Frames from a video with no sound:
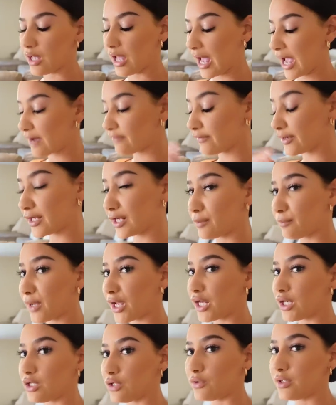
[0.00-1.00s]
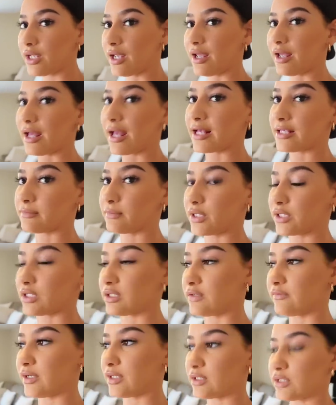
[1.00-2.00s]
I recommend you get as much
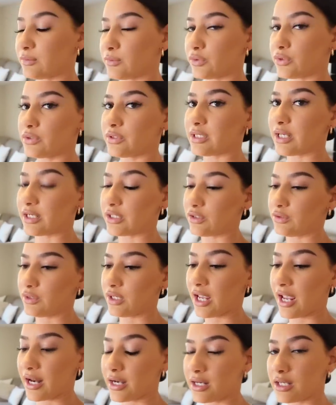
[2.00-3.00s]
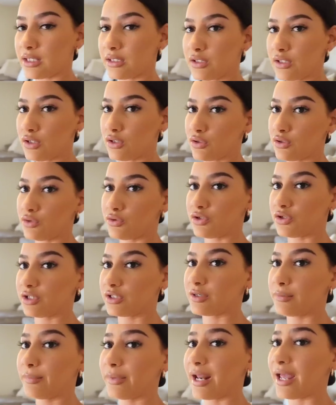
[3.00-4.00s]
as vegetables as you can into your
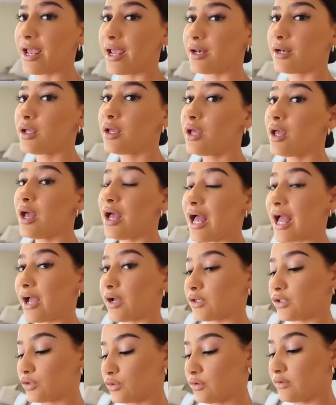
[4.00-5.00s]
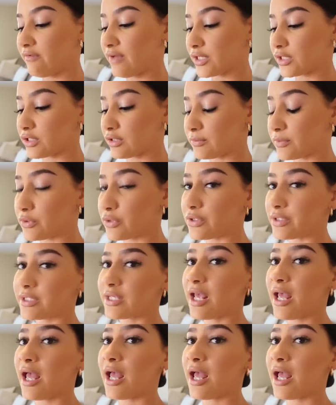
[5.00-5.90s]
nutrition plan, actual vegetables,